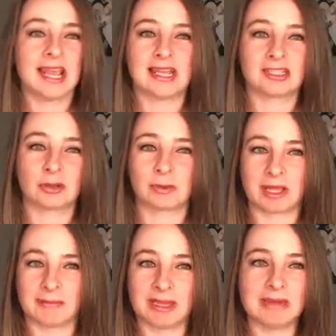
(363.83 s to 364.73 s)
And so what
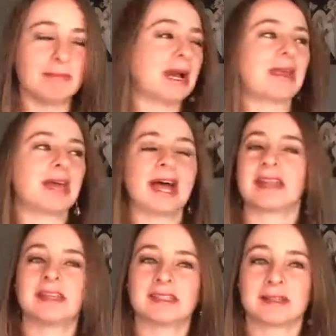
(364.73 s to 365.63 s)
I mean by that
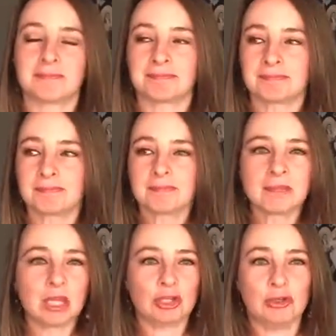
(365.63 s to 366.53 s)
is
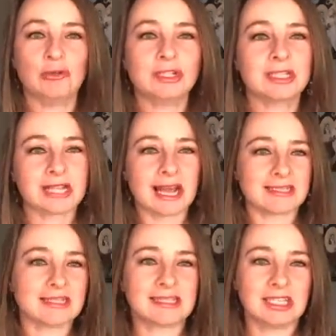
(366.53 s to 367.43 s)
you just, as
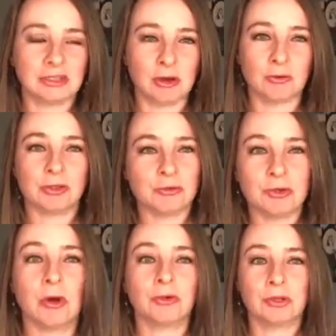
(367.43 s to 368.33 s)
a CEO, you
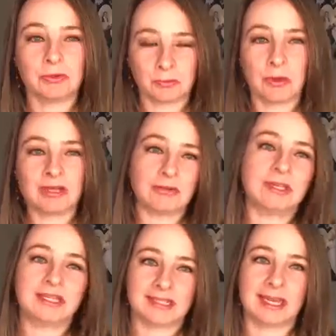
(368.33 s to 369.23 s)
know what you
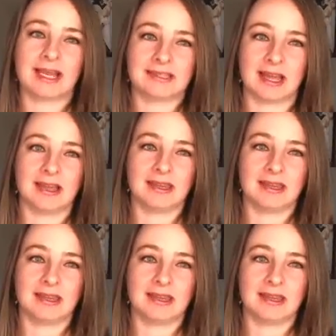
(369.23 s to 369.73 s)
need to get done.